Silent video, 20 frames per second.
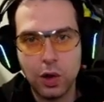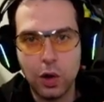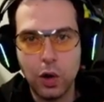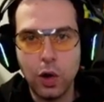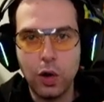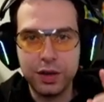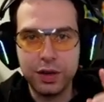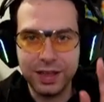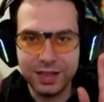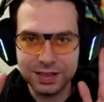
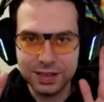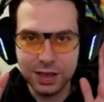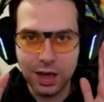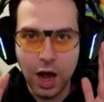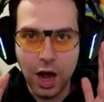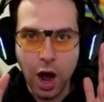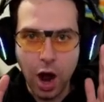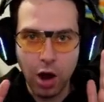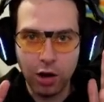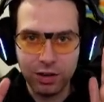on his
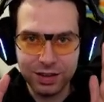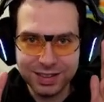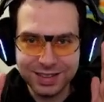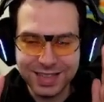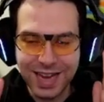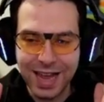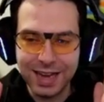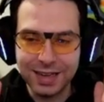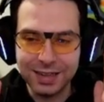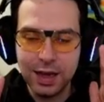
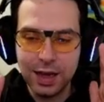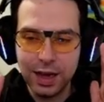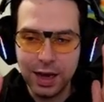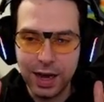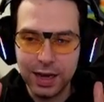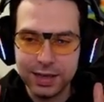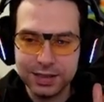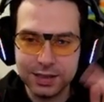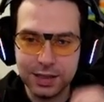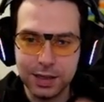R10
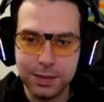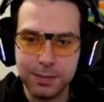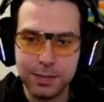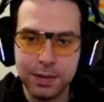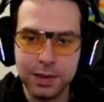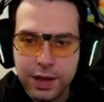item.